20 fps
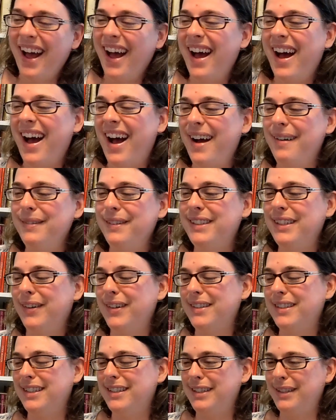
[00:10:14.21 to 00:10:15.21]
So
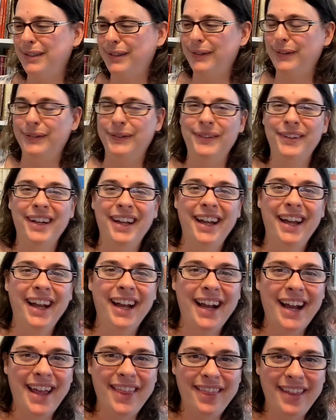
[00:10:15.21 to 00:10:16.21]
it's a 2,
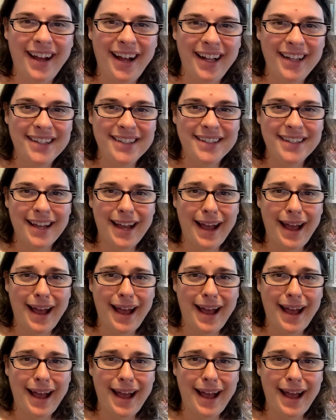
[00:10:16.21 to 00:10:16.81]
and that's